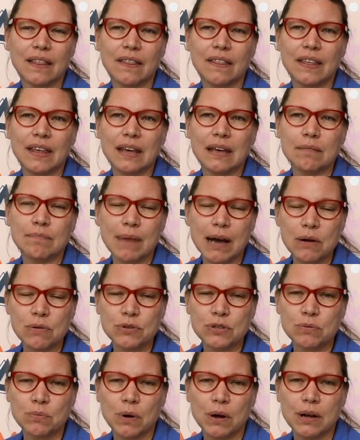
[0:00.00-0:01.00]
the
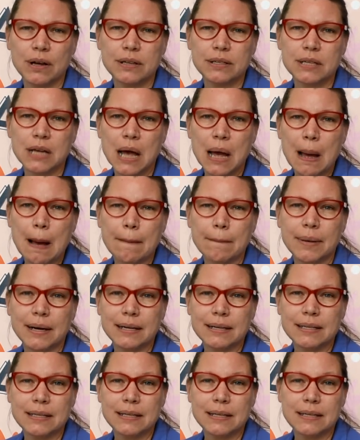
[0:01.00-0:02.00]
mouse was, but
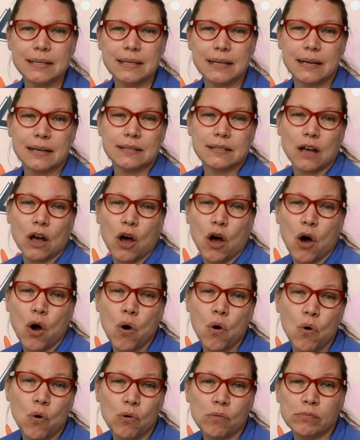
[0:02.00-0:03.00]
it sees it as a
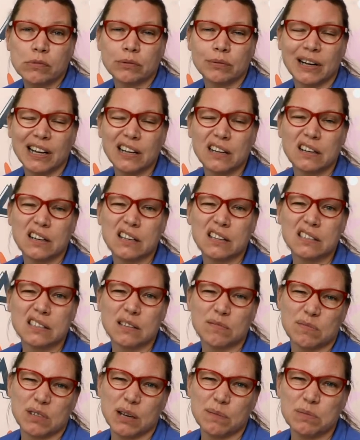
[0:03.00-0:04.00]
home, right? Because
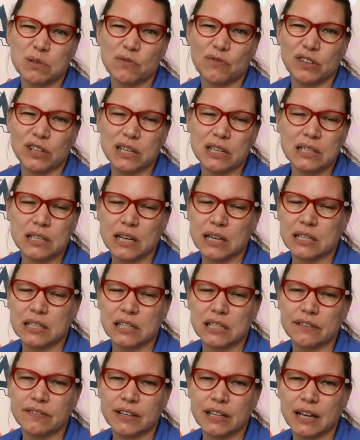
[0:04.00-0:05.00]
sometimes fleas like to
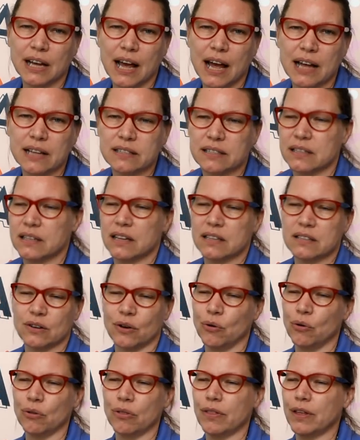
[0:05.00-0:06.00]
live in cats, and that's a
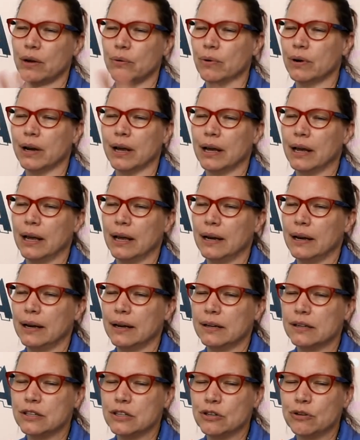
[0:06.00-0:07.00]
whole thing we're not getting
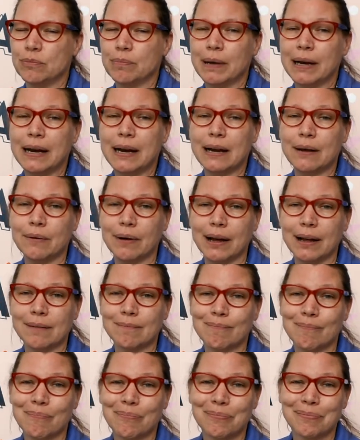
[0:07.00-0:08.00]
into. But anyway,
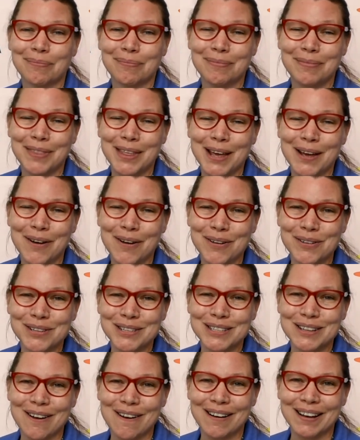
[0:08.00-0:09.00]
they all
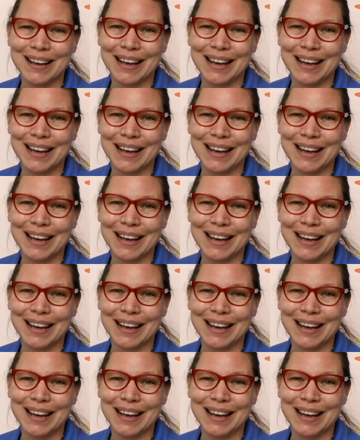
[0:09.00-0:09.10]
saw a